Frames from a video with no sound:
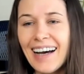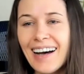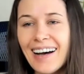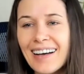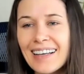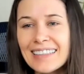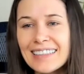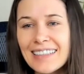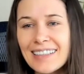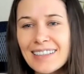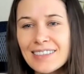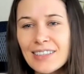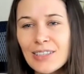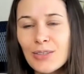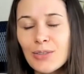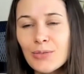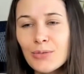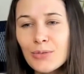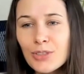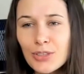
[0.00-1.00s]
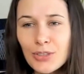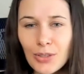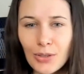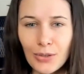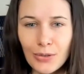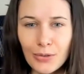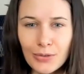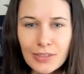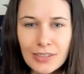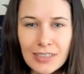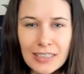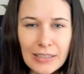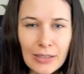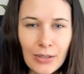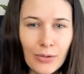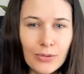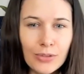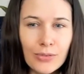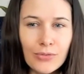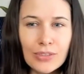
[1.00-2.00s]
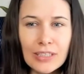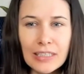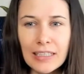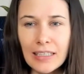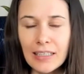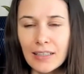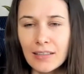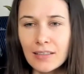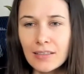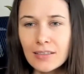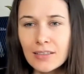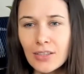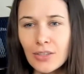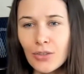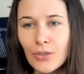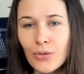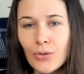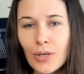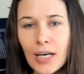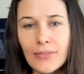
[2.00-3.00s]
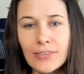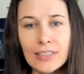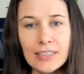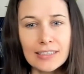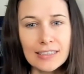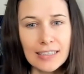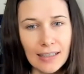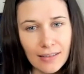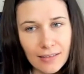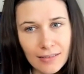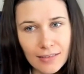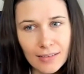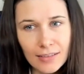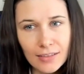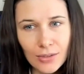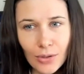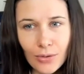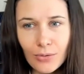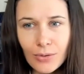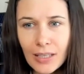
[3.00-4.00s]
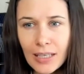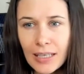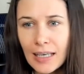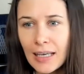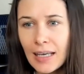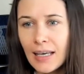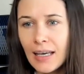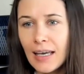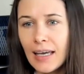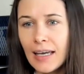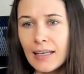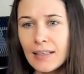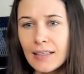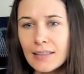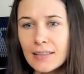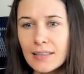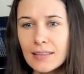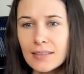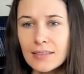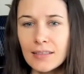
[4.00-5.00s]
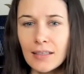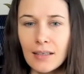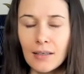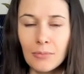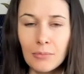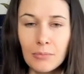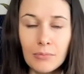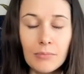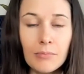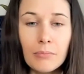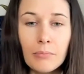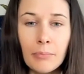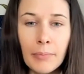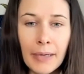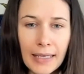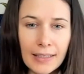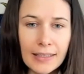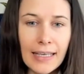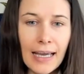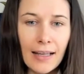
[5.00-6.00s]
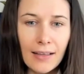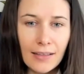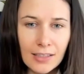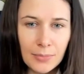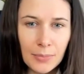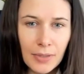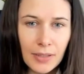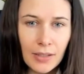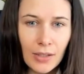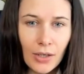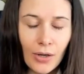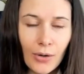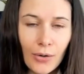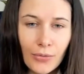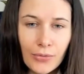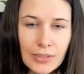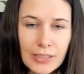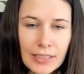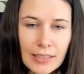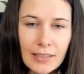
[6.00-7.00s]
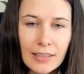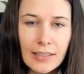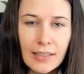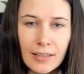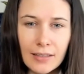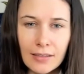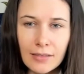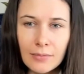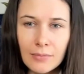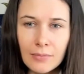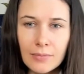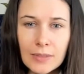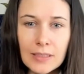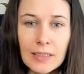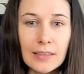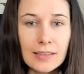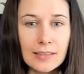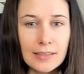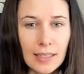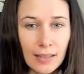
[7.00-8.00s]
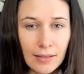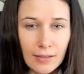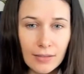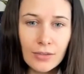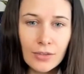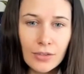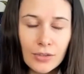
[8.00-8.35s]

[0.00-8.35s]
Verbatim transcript: uh, there's the two stones stones of the years you have the sun stone and it is a um, main talisman of the year the sun